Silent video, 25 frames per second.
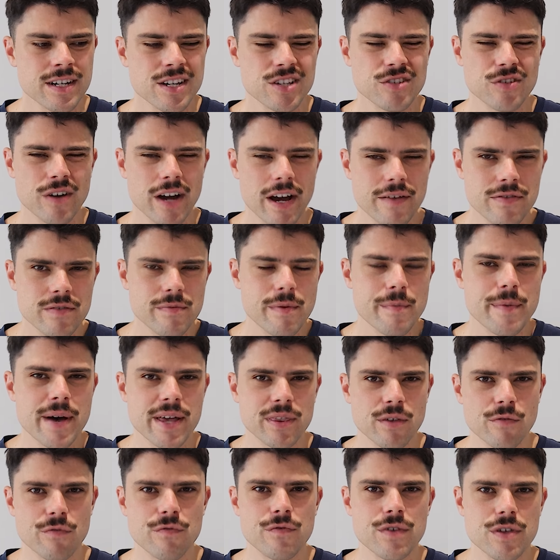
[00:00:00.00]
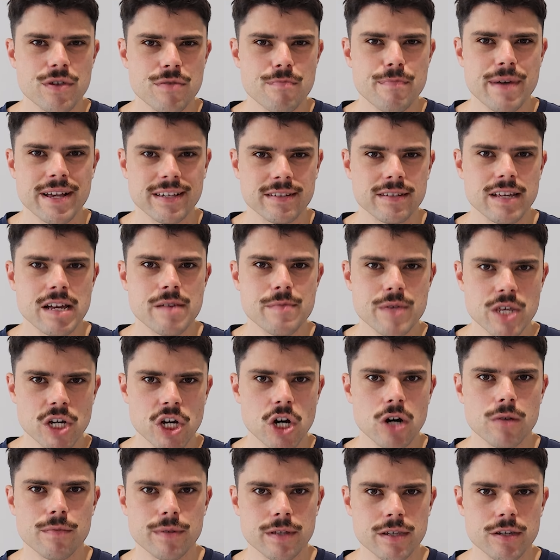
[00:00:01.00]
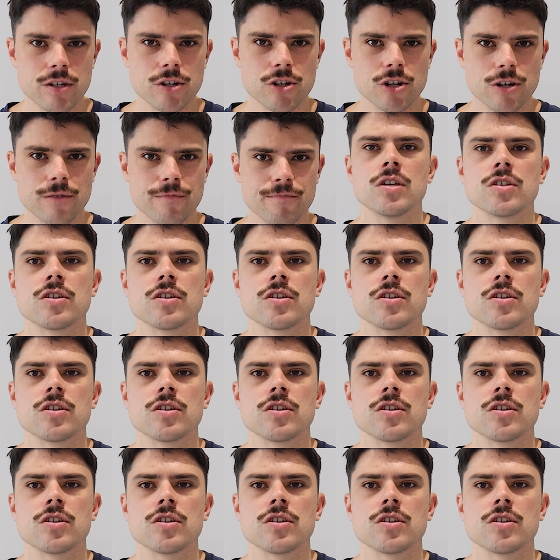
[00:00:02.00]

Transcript: So I have them about the fifth best team in the competition.